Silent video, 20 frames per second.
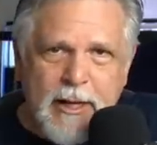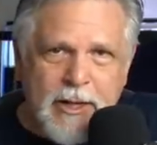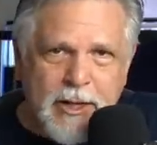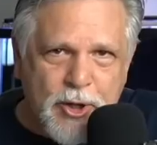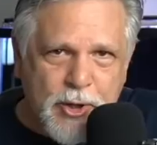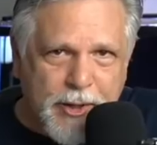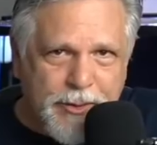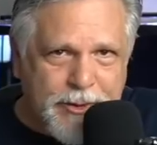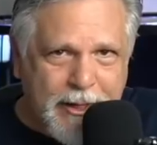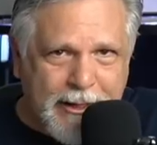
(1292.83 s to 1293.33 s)
You
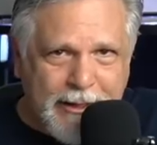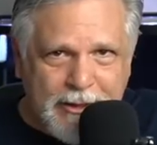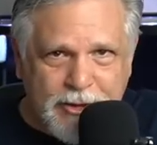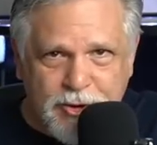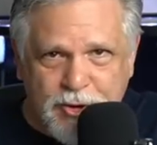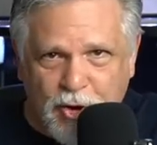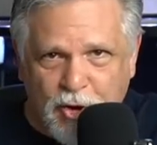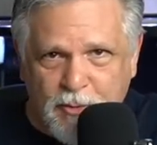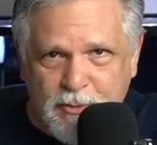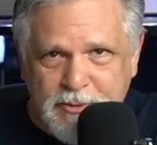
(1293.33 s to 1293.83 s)
can think in
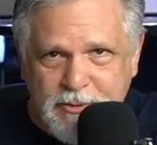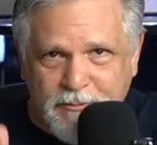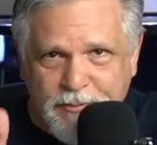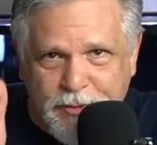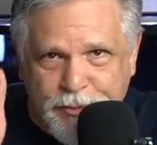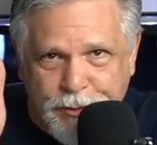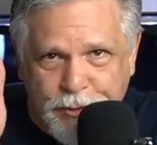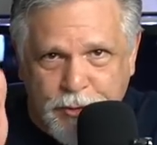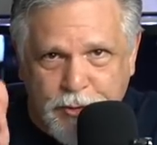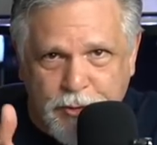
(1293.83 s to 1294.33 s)
terms of
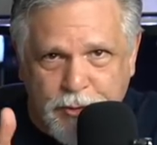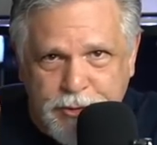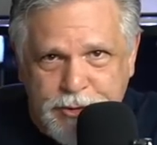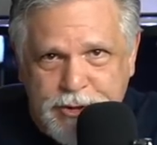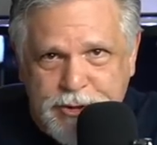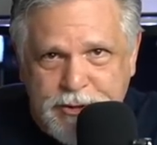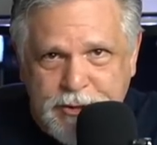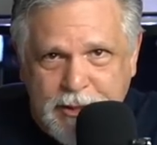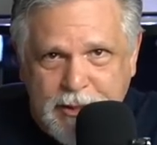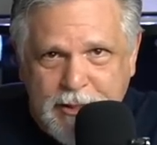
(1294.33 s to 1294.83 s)

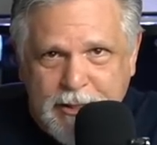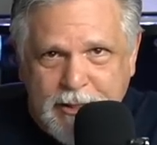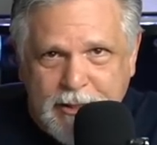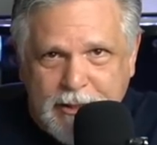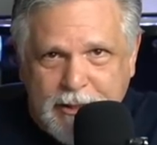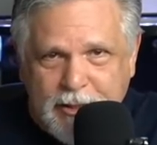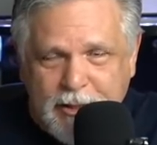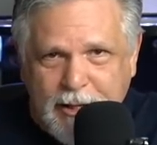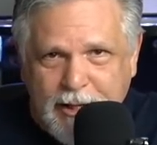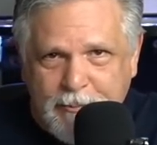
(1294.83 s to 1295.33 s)
thirds,
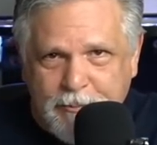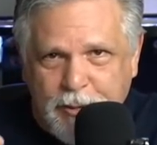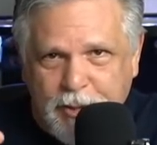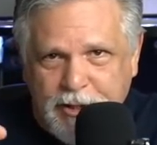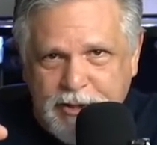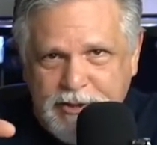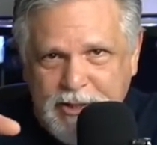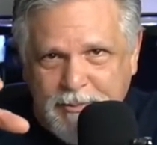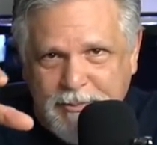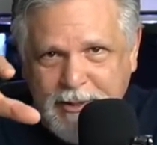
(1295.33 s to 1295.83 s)
you know, like
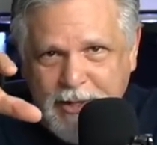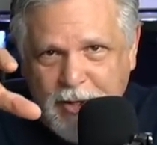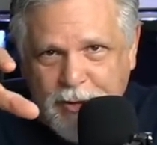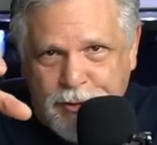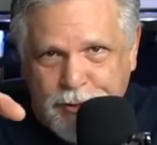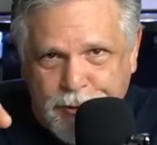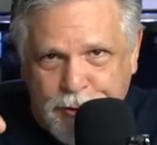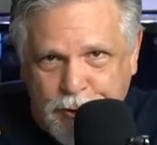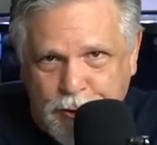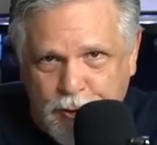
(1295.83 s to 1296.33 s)
putting something a
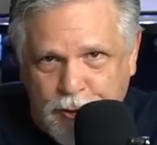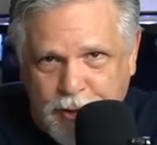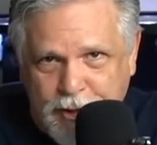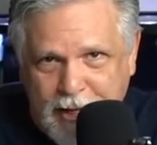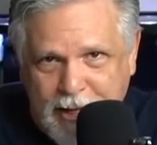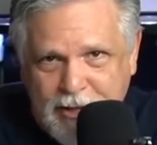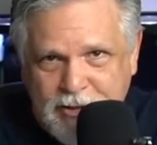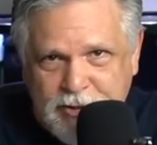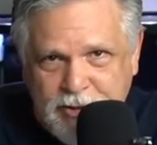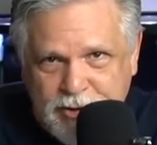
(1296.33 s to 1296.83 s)
third
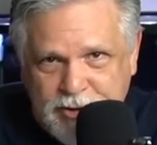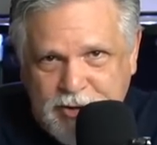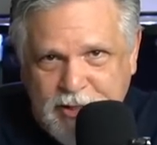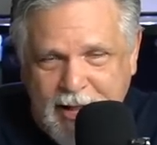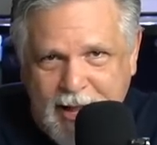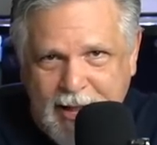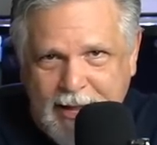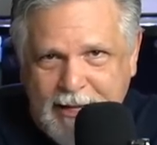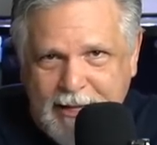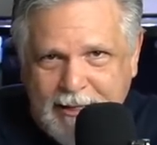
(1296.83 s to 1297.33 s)
into the
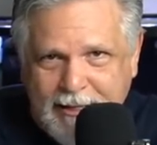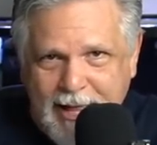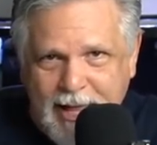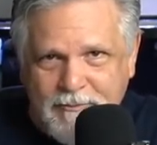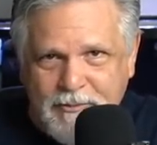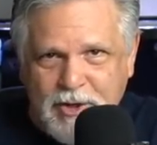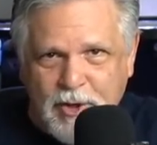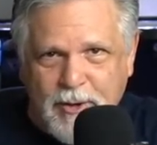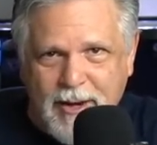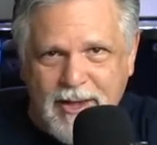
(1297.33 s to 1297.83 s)
tank and
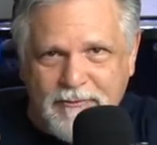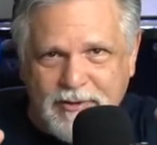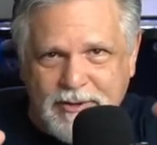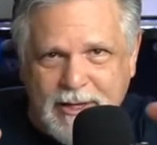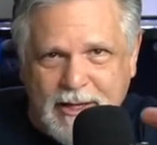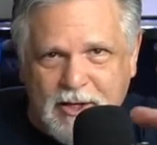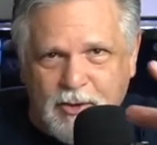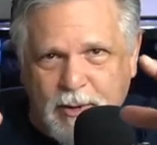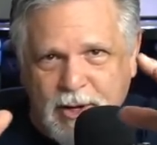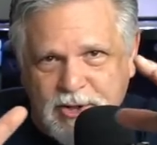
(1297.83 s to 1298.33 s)
having your heavy
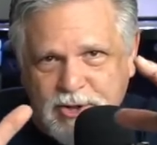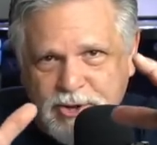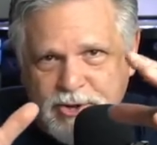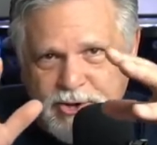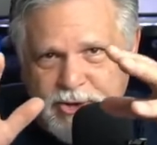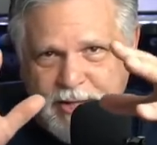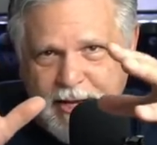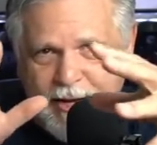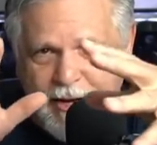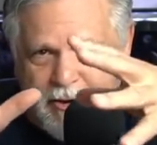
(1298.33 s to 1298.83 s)

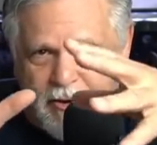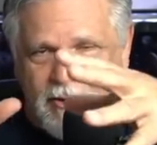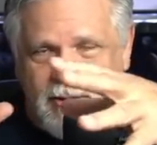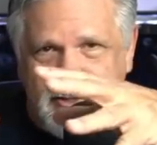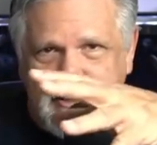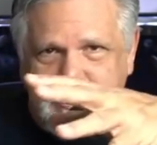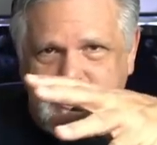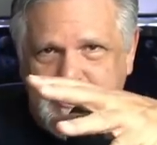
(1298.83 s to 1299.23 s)
decorations there,